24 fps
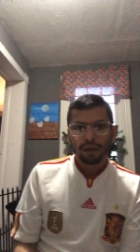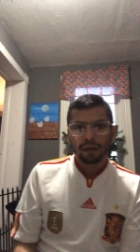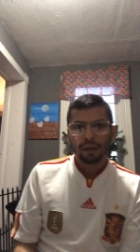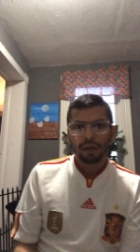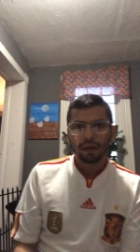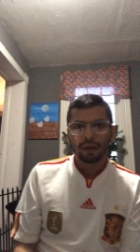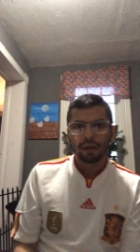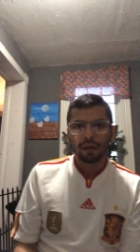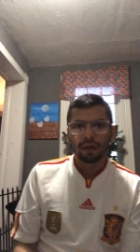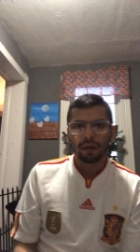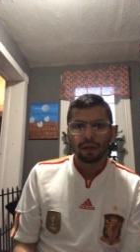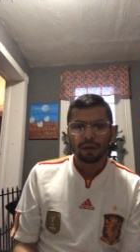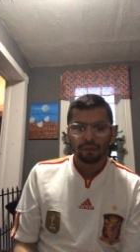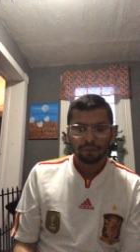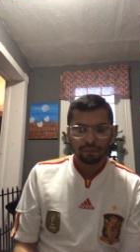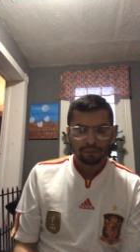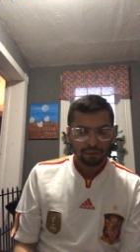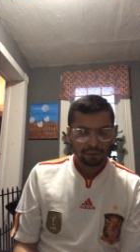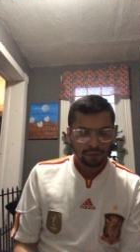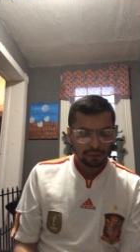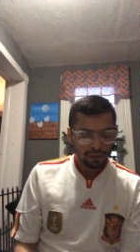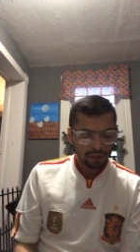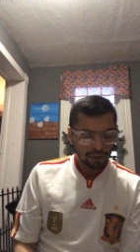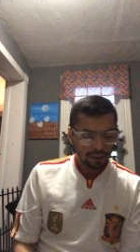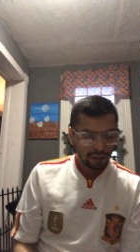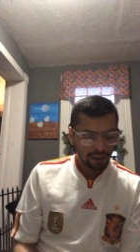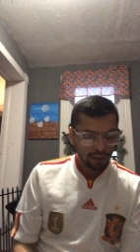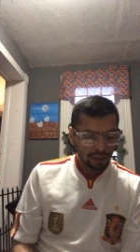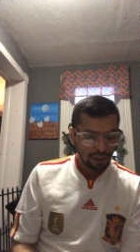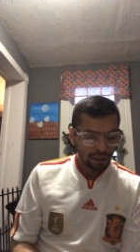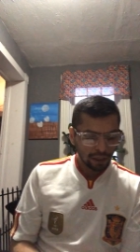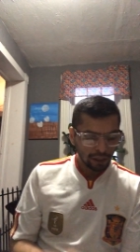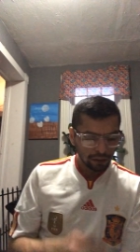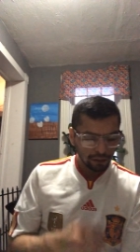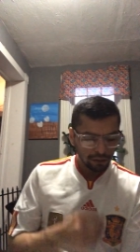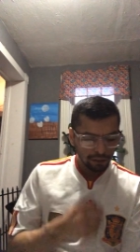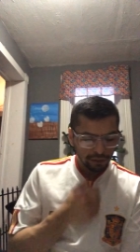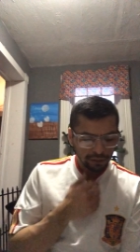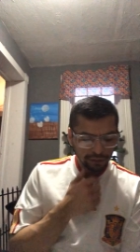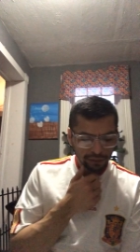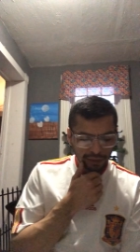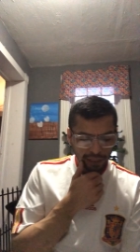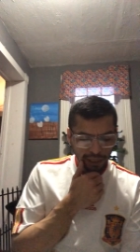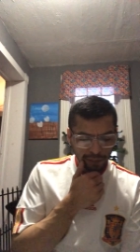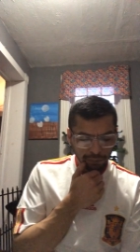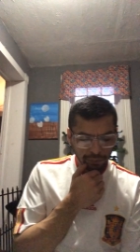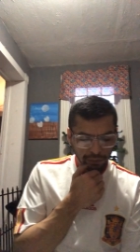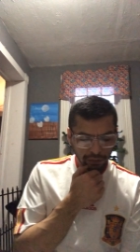Another
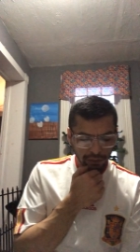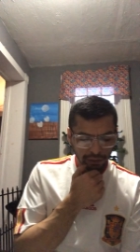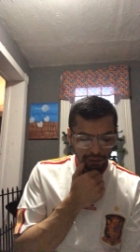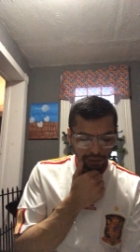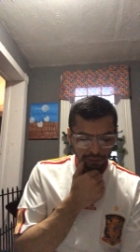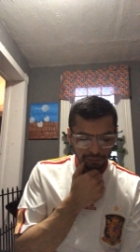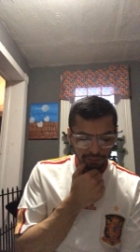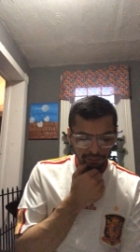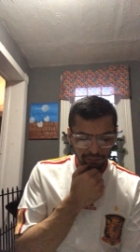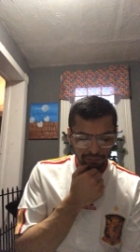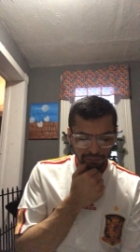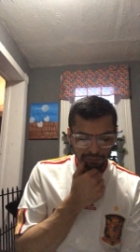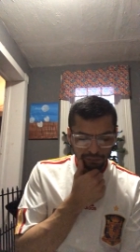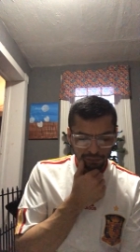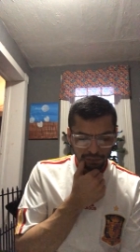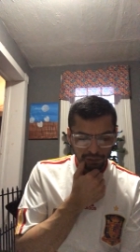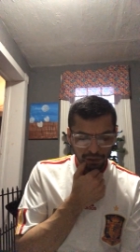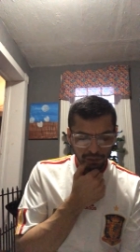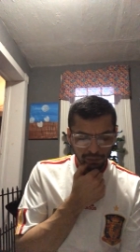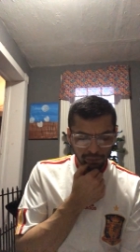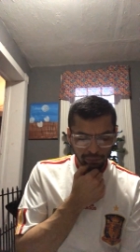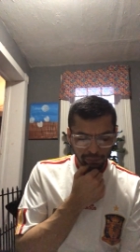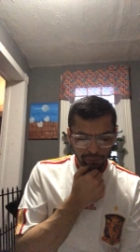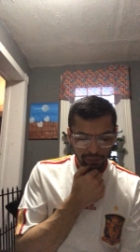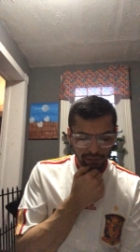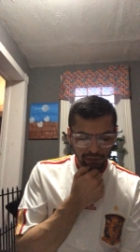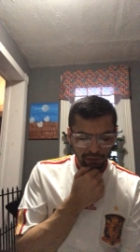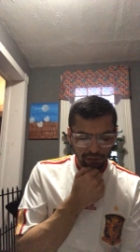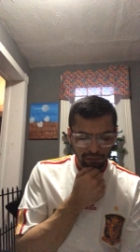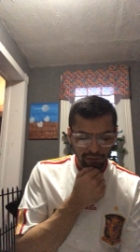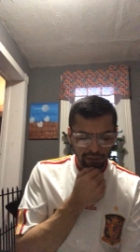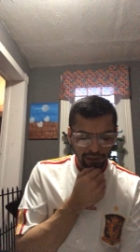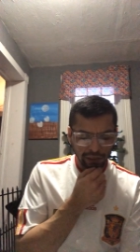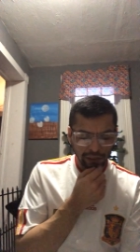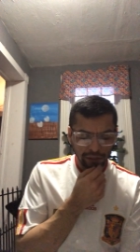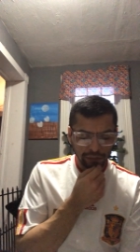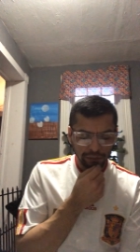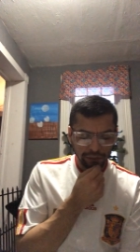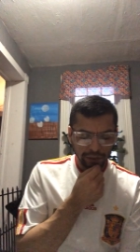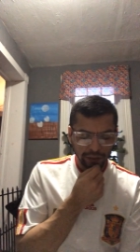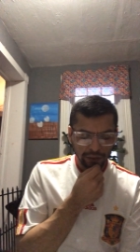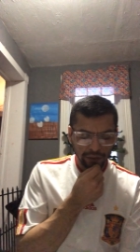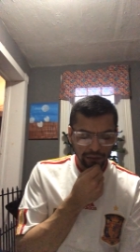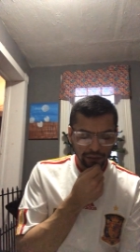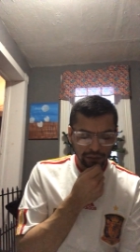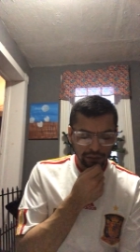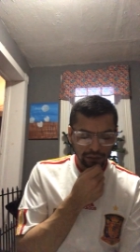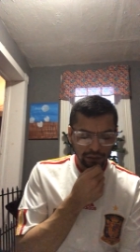type of personal health
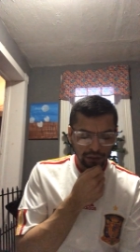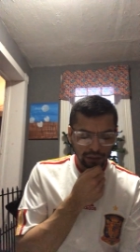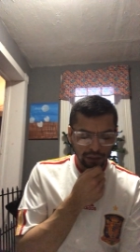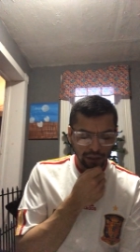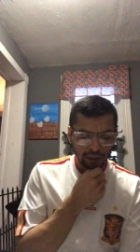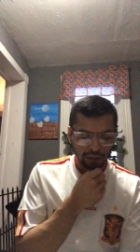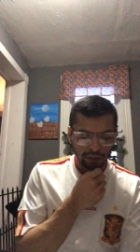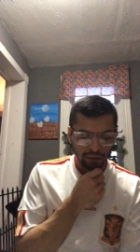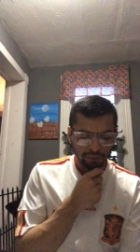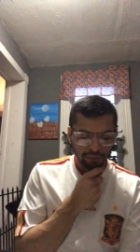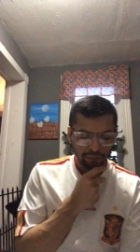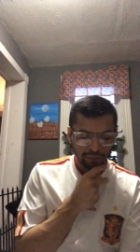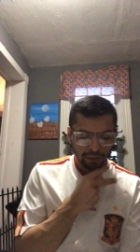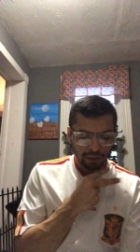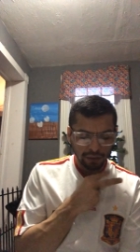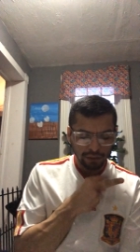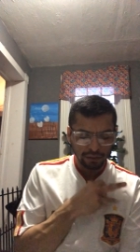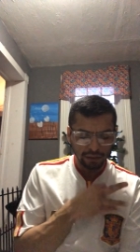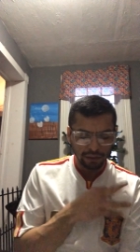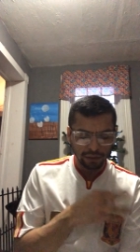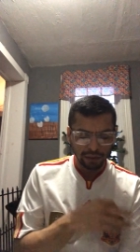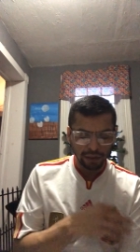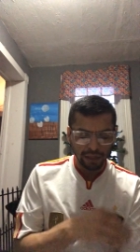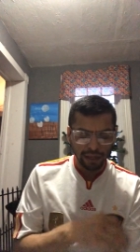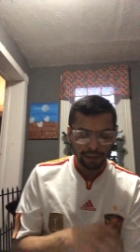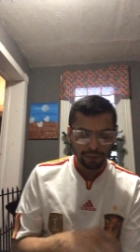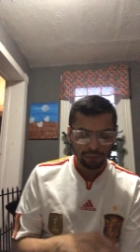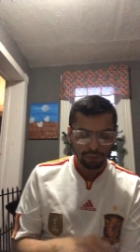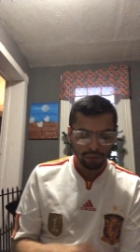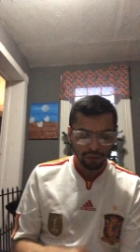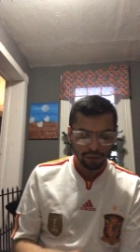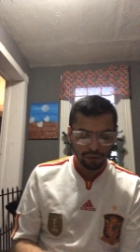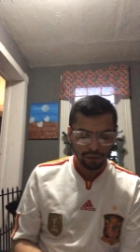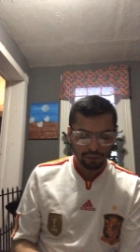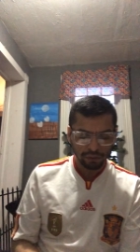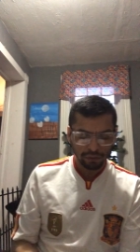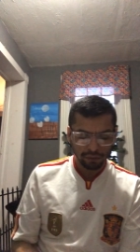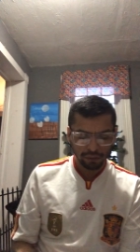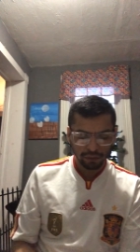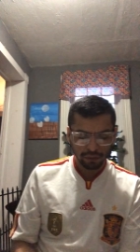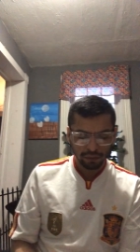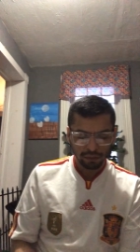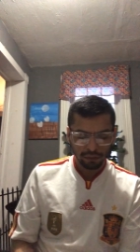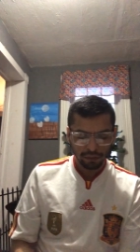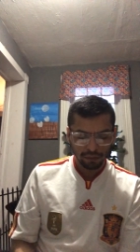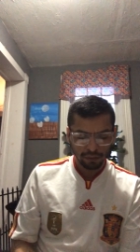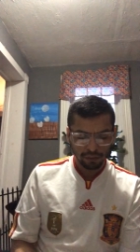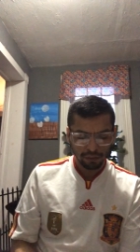records is the network
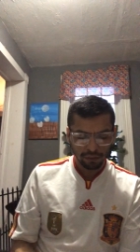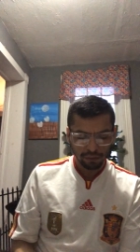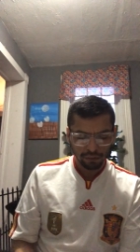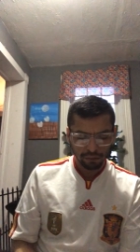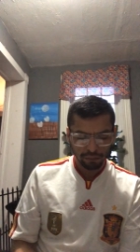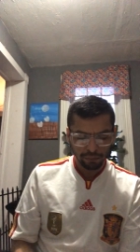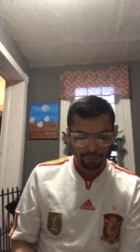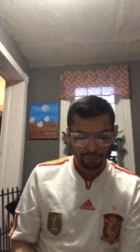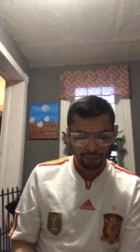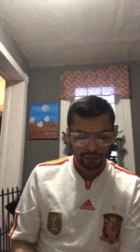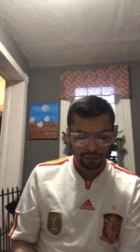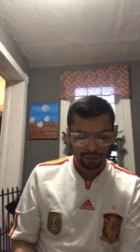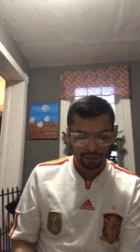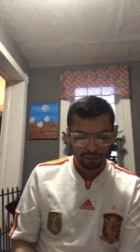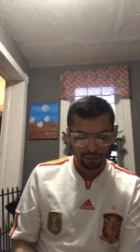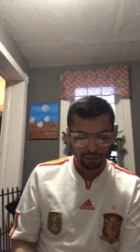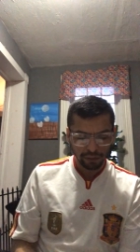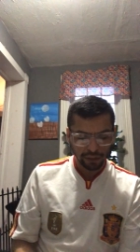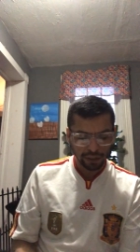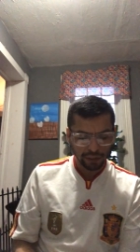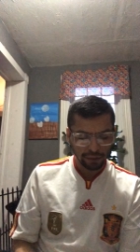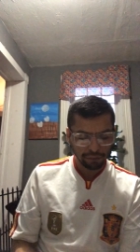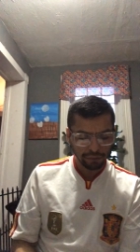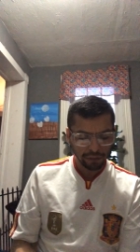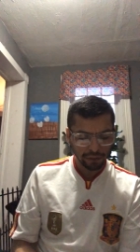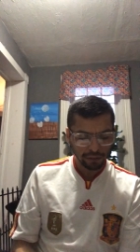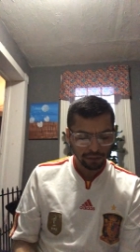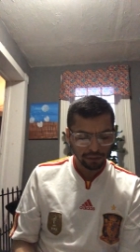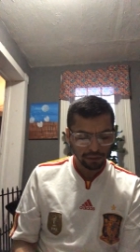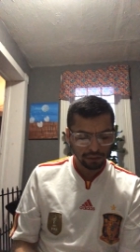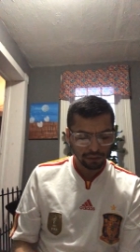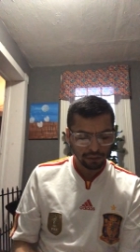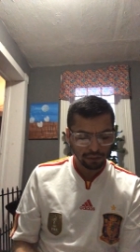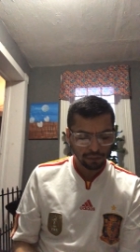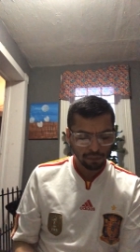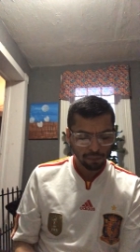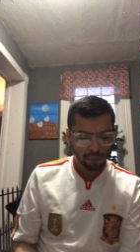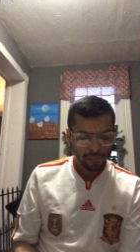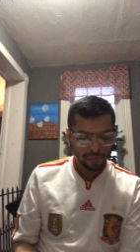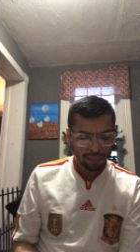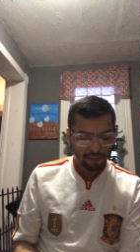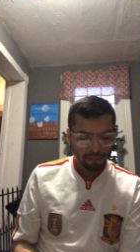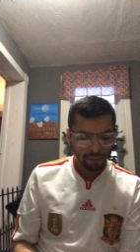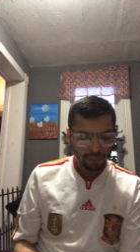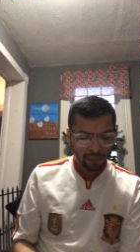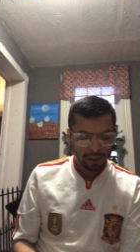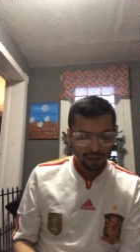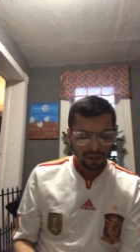personal health records.
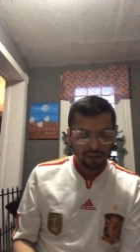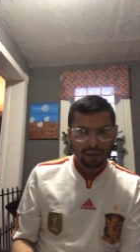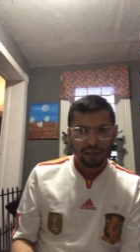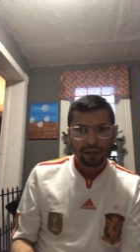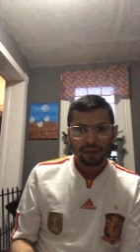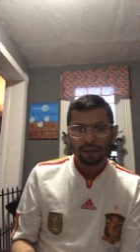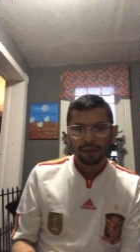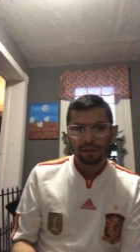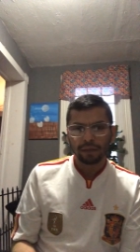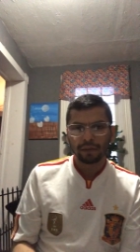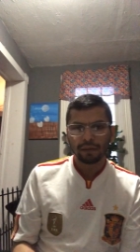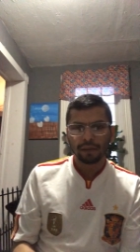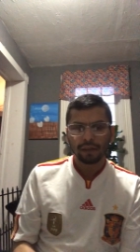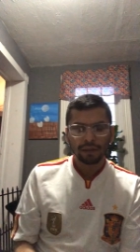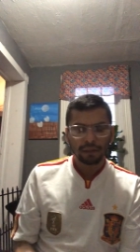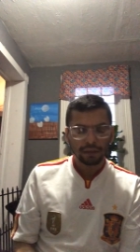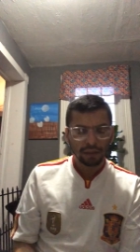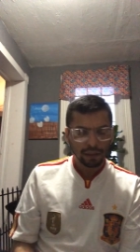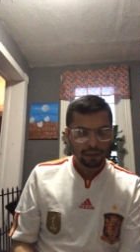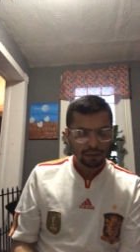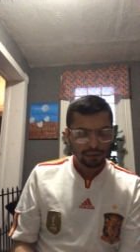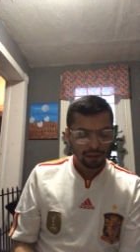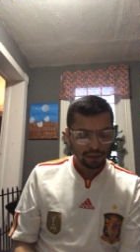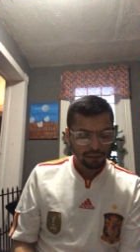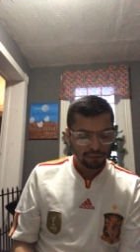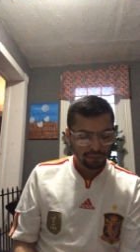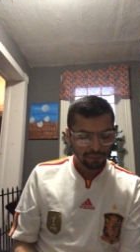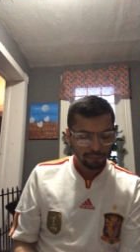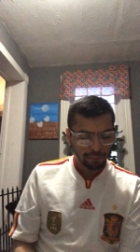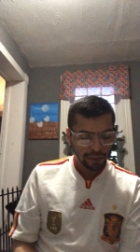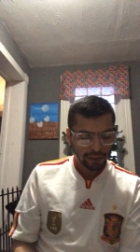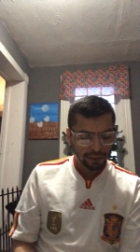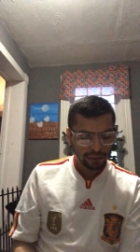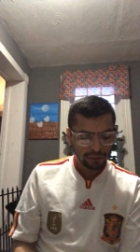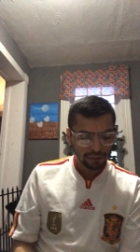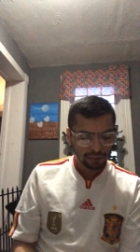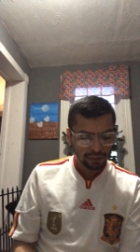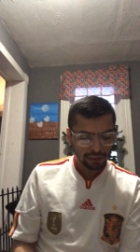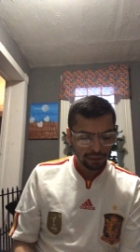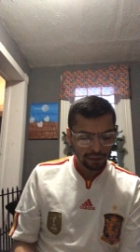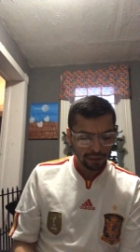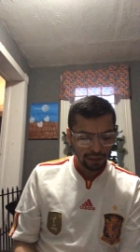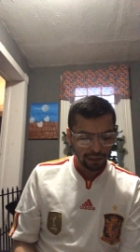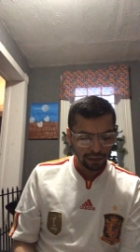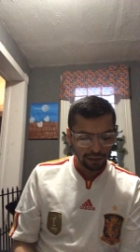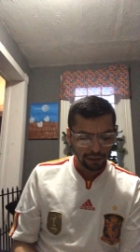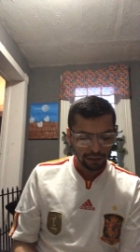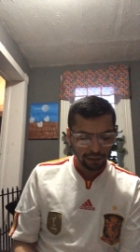In these systems, patients
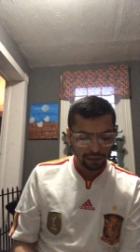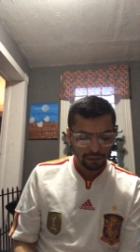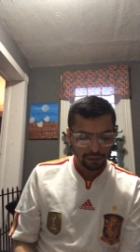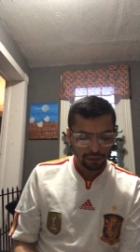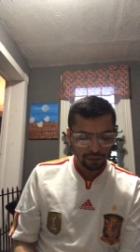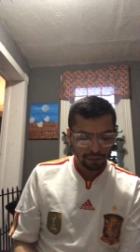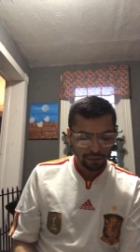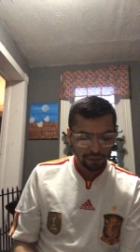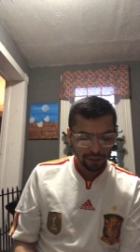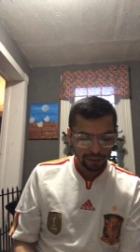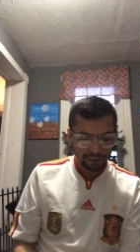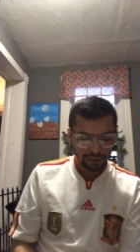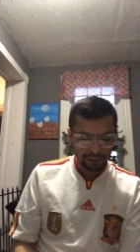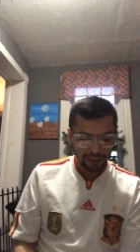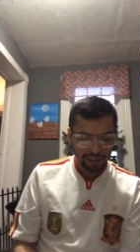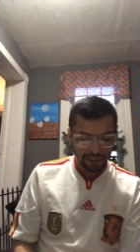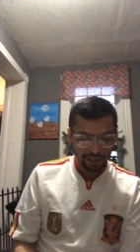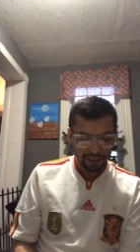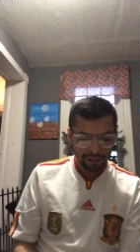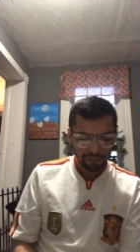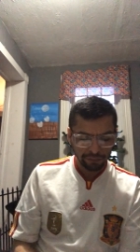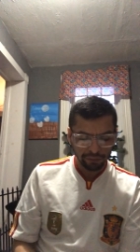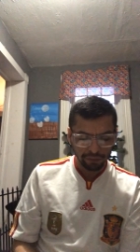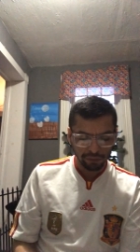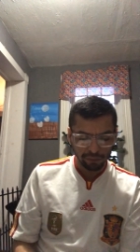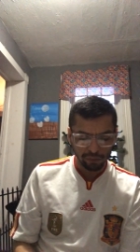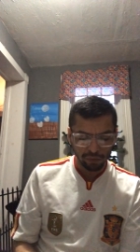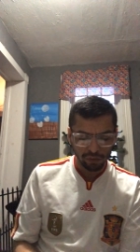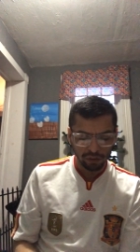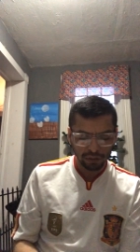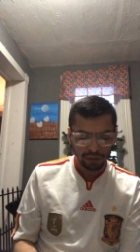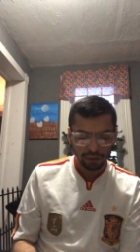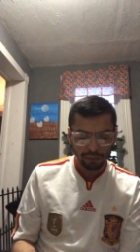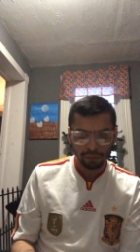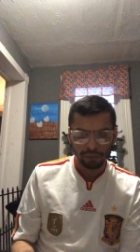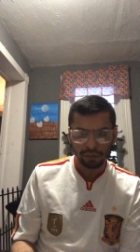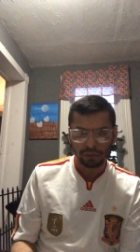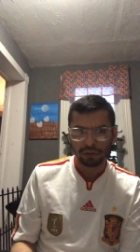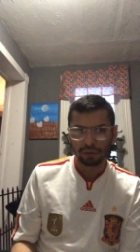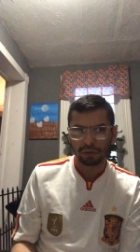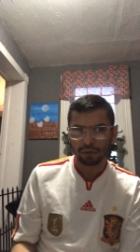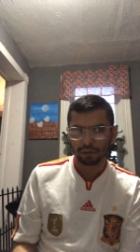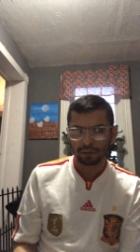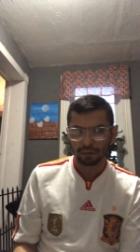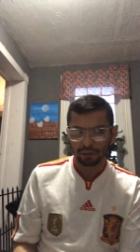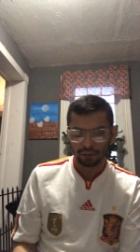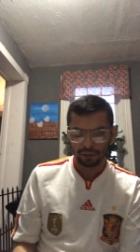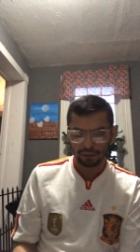can integrate data from multiple
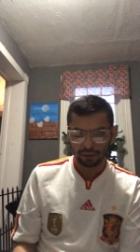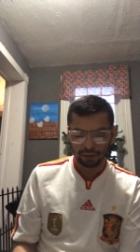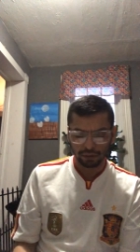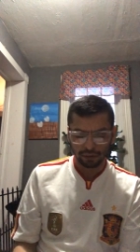sources,